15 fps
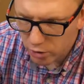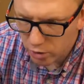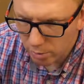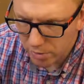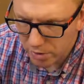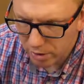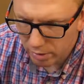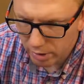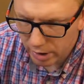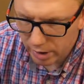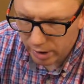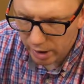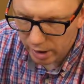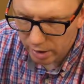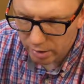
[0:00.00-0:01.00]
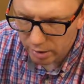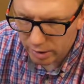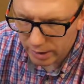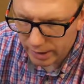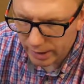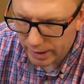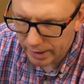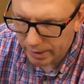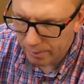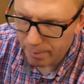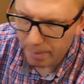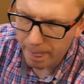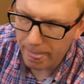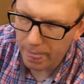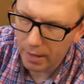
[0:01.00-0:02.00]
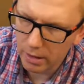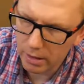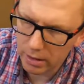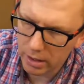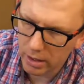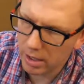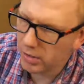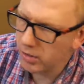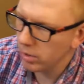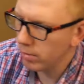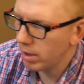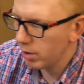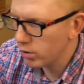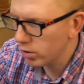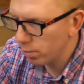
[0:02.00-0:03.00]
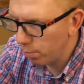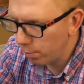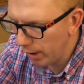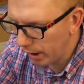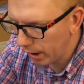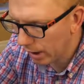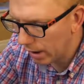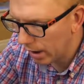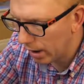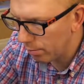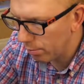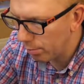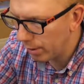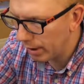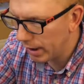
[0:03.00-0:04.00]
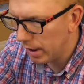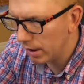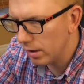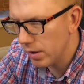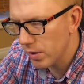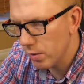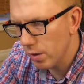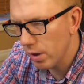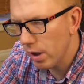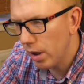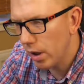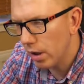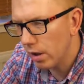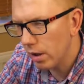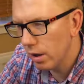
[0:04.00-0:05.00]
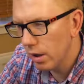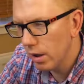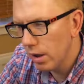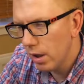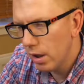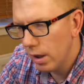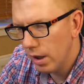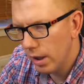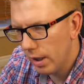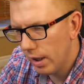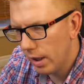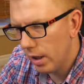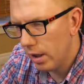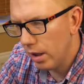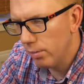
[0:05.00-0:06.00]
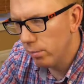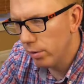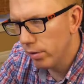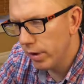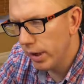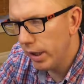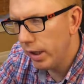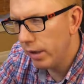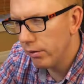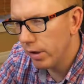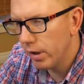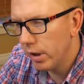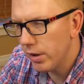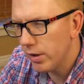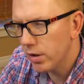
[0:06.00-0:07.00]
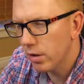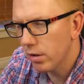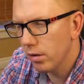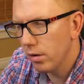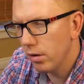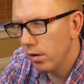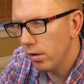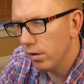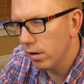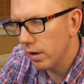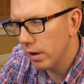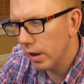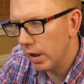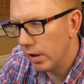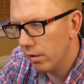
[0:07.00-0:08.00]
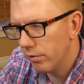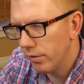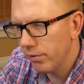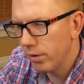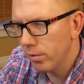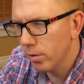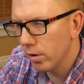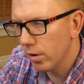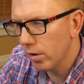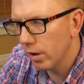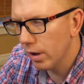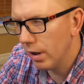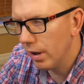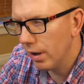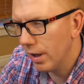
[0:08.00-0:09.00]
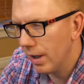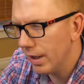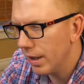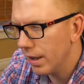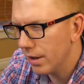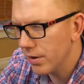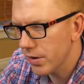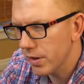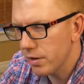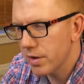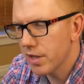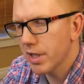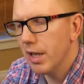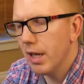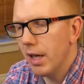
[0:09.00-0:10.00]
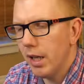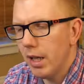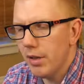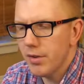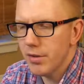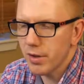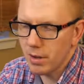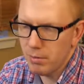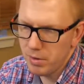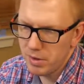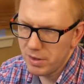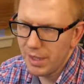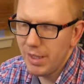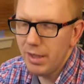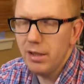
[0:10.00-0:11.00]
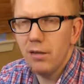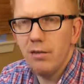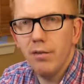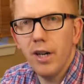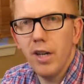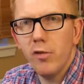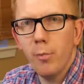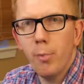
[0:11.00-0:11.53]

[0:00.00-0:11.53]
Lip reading: shops here and there, I also managed to pick up this one here, Blu-ray release called of the film called Lancaster Skies. It was 95